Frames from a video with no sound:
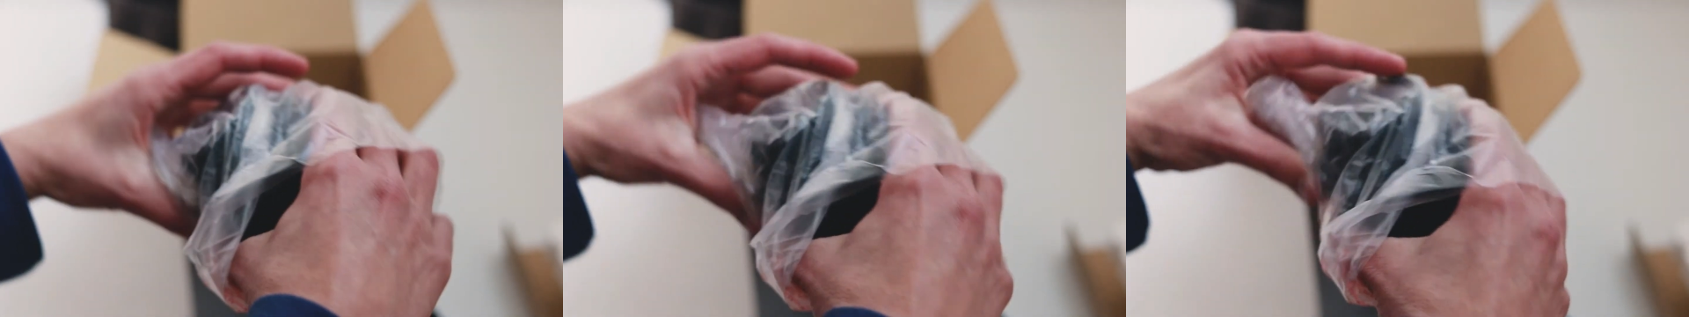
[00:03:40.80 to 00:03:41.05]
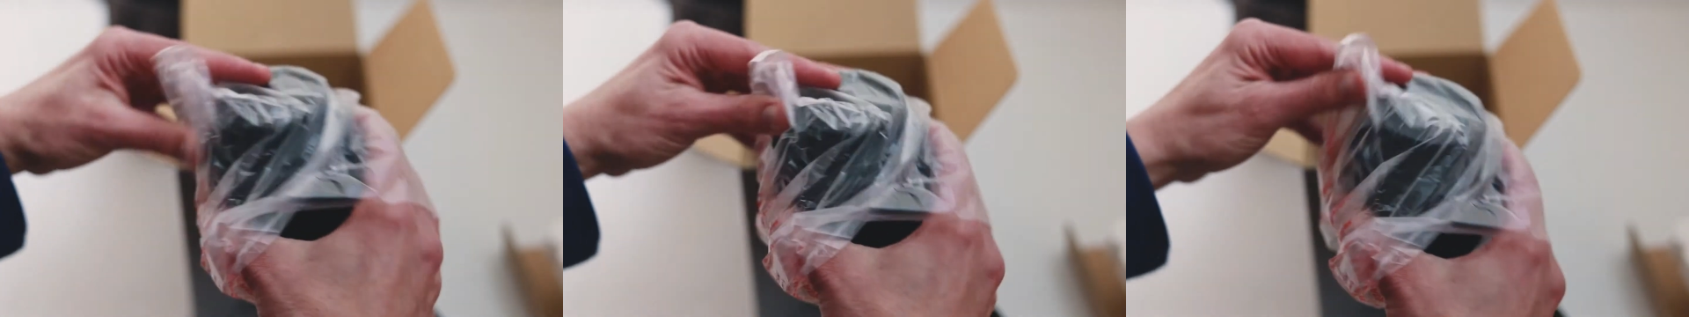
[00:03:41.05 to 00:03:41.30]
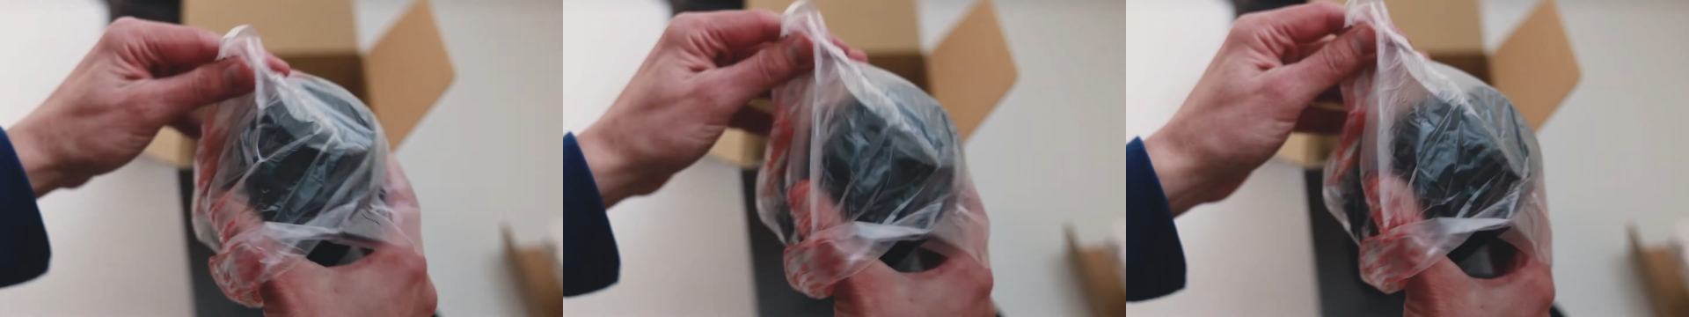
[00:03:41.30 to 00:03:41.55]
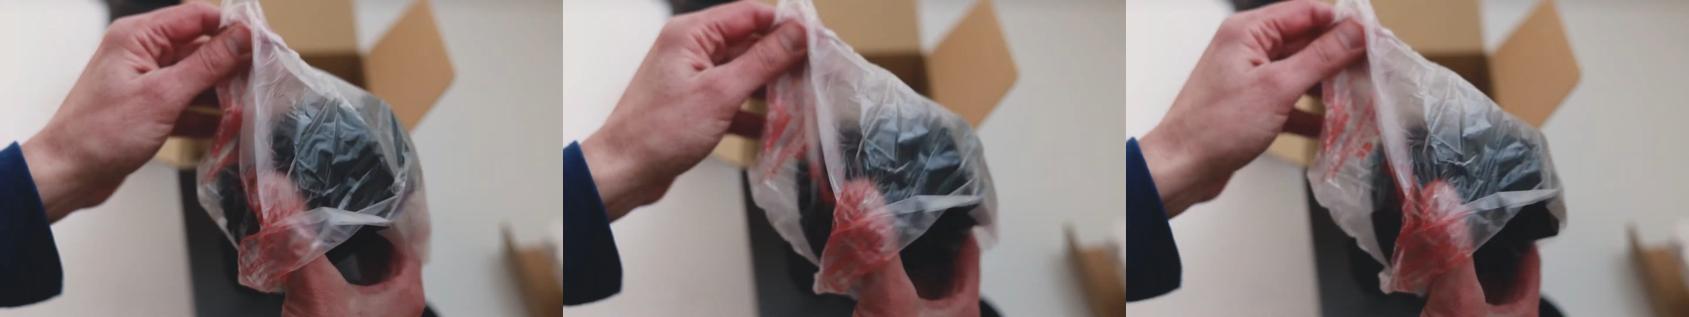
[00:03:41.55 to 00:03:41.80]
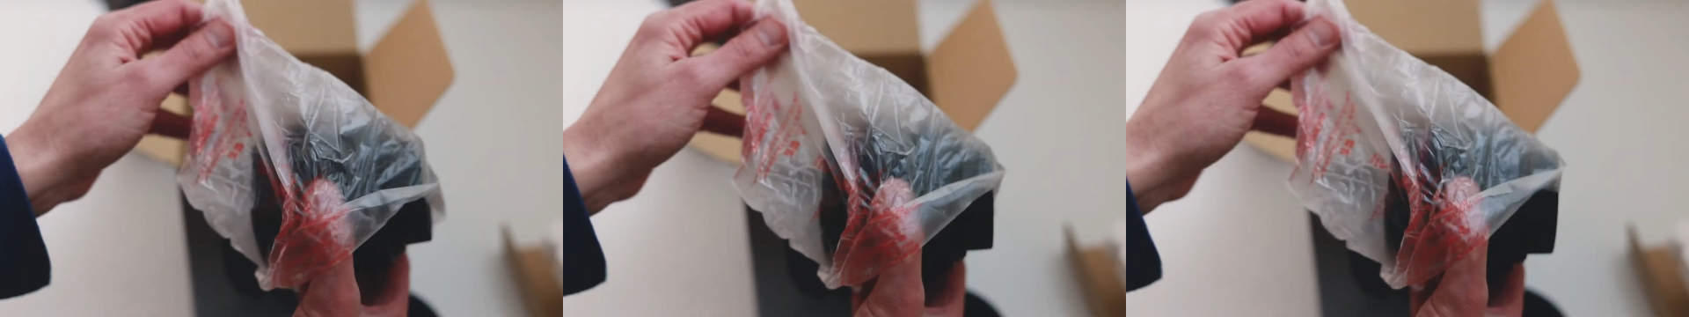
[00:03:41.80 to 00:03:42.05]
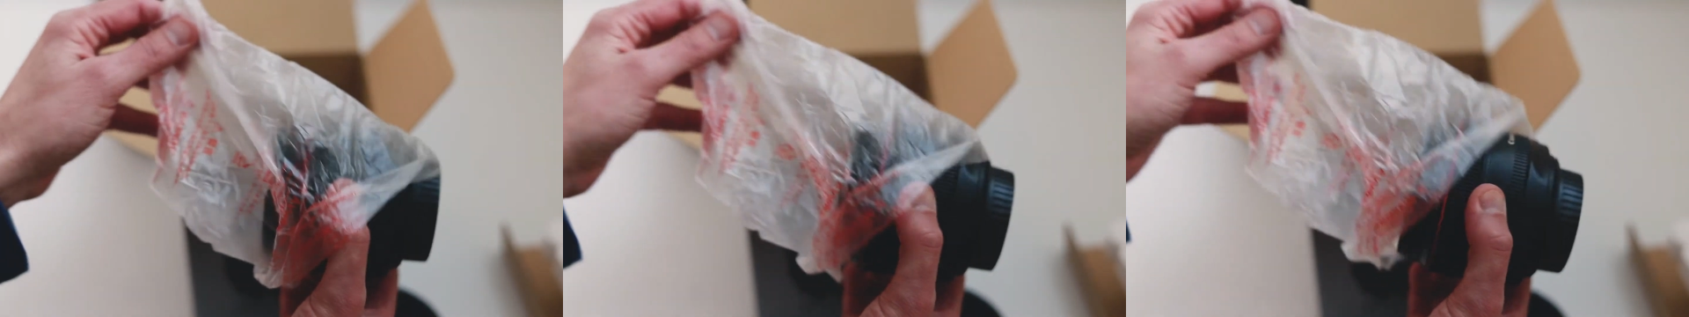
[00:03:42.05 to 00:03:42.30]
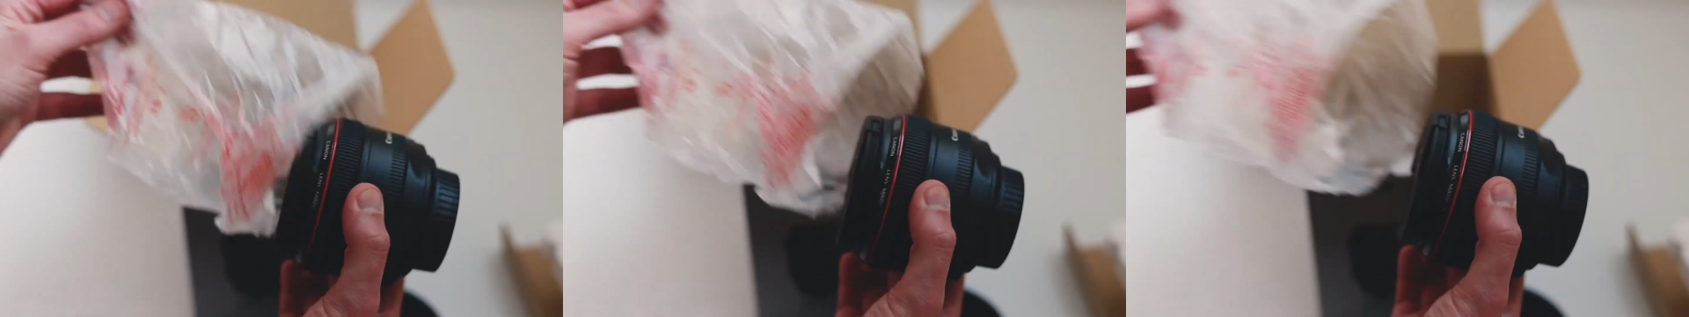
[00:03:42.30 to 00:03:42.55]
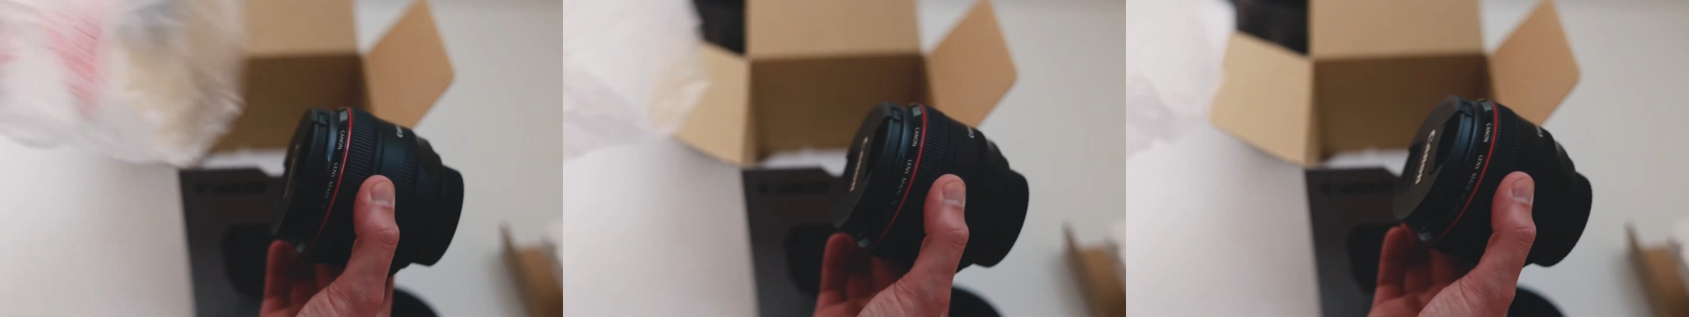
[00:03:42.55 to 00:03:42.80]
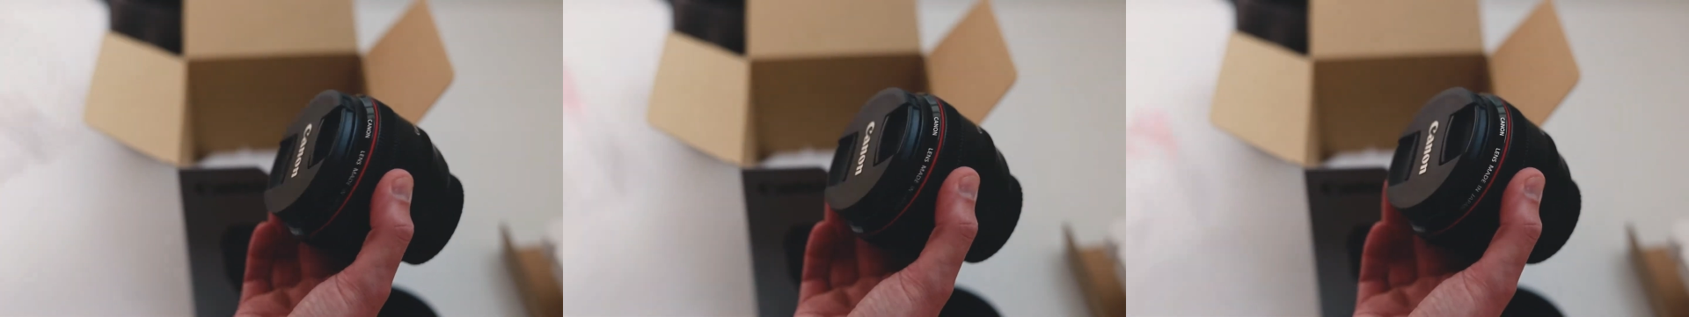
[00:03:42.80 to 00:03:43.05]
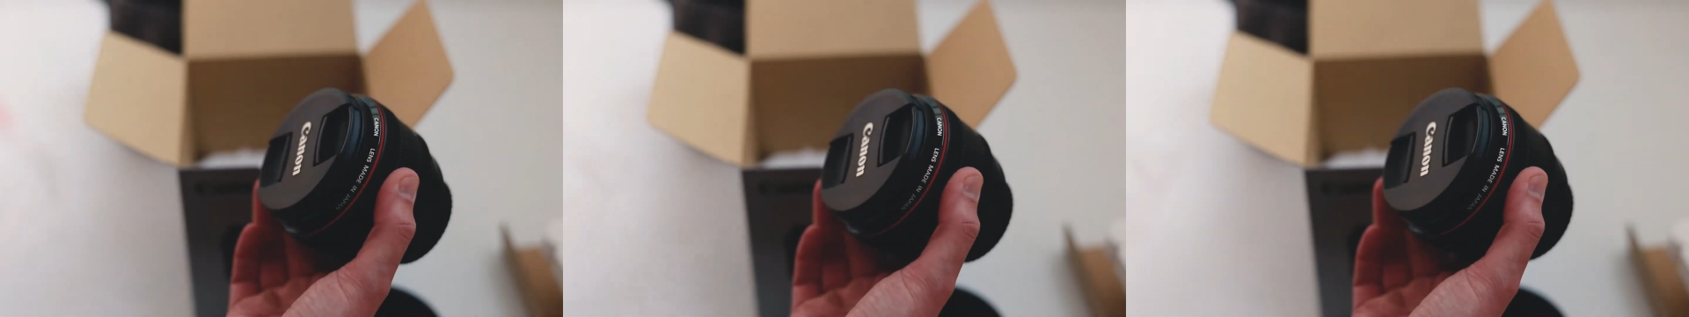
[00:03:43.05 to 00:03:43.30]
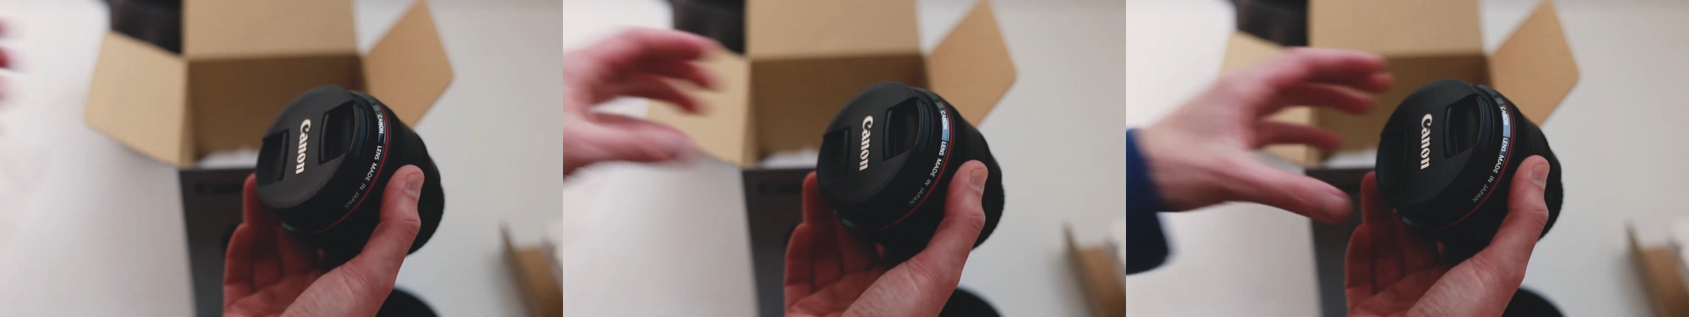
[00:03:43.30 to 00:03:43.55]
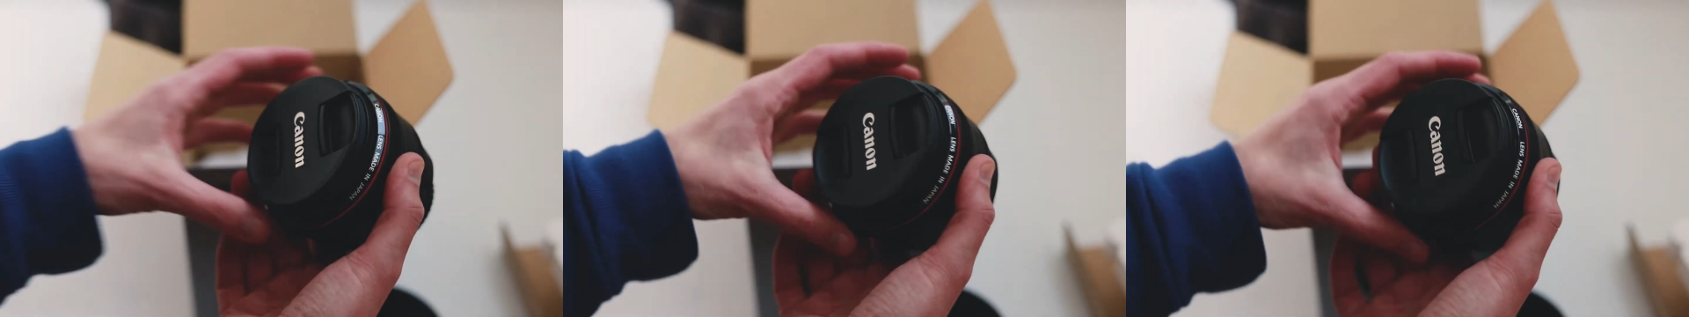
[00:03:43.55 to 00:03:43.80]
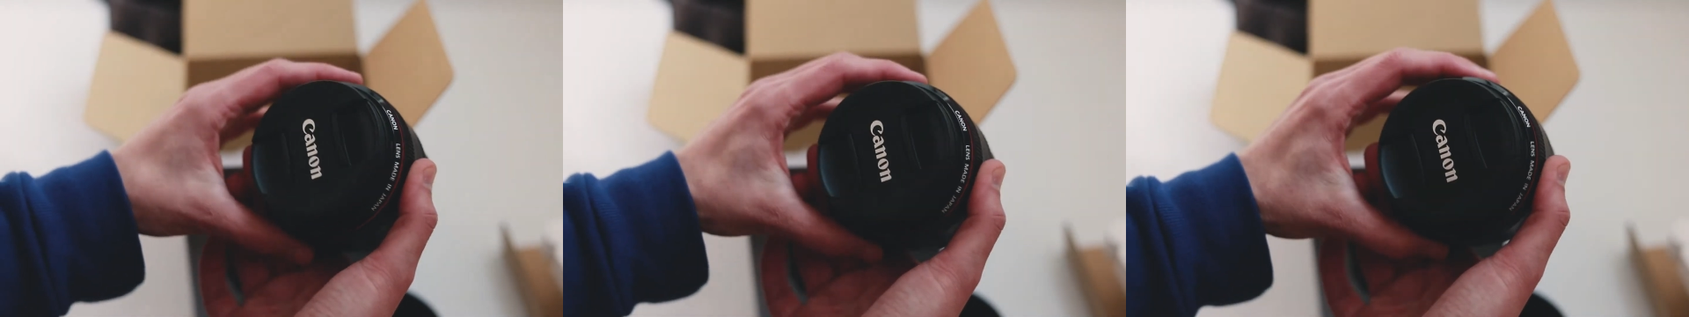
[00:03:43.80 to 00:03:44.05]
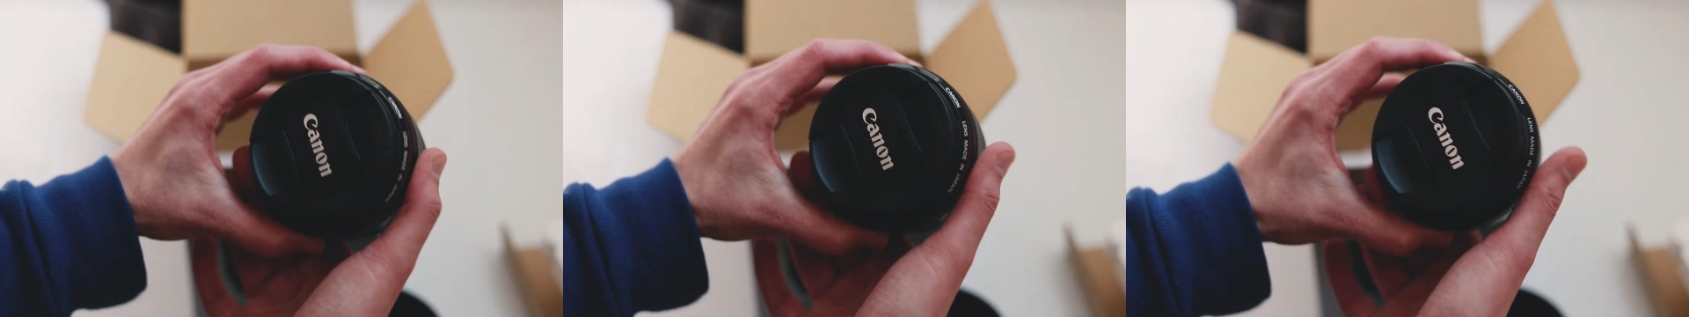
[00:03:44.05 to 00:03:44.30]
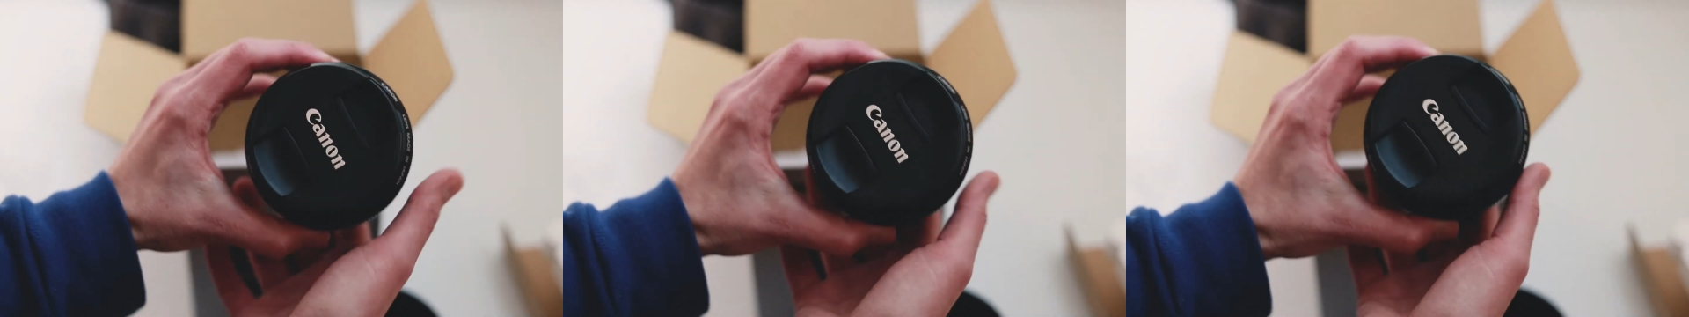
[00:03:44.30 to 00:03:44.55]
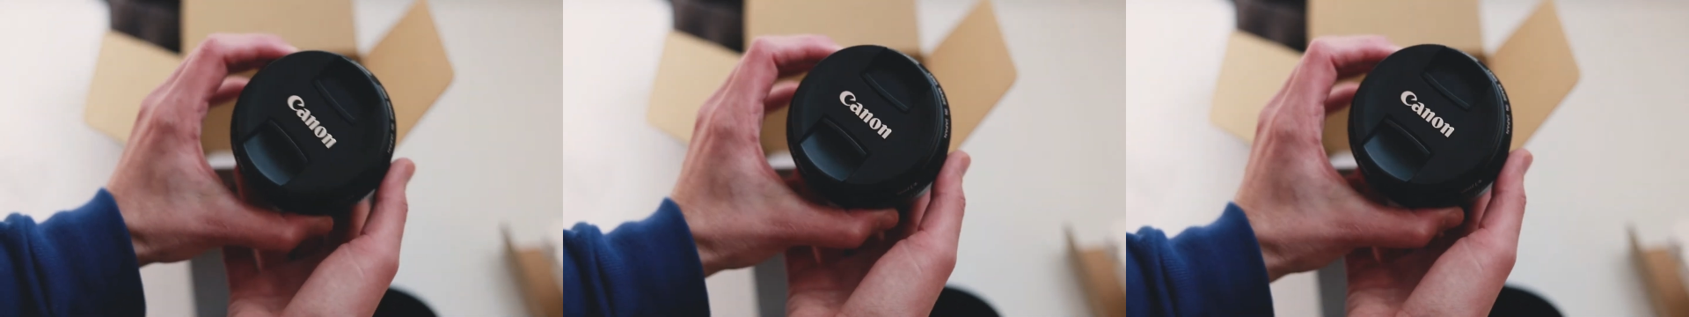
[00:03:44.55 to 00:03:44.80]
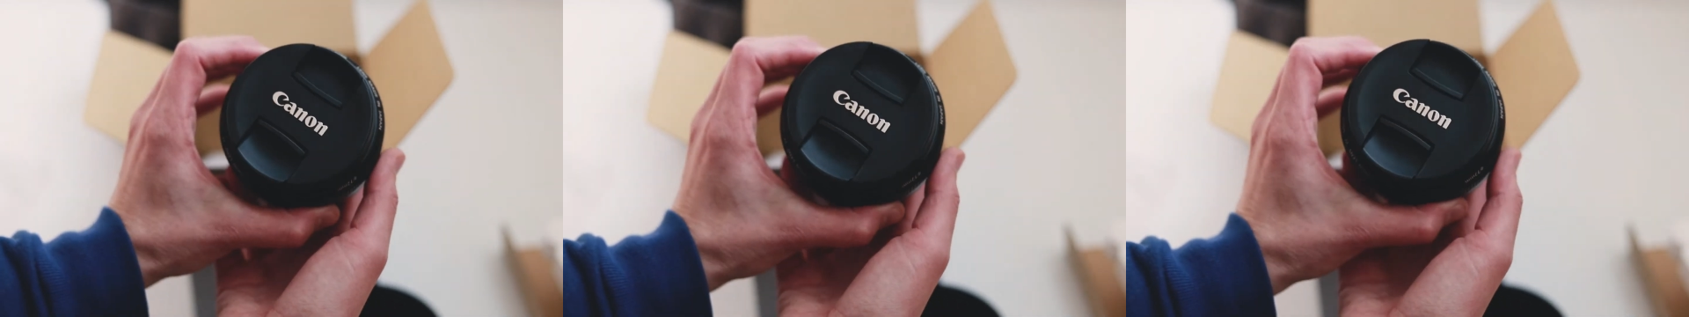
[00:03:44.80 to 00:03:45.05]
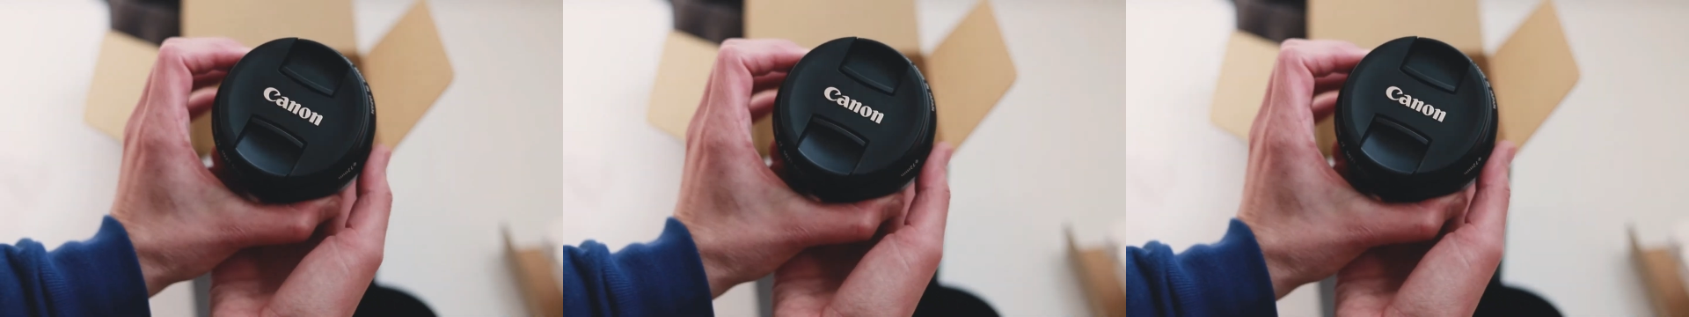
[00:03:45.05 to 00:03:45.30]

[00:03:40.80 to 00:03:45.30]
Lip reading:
Nobody's mouth can be seen.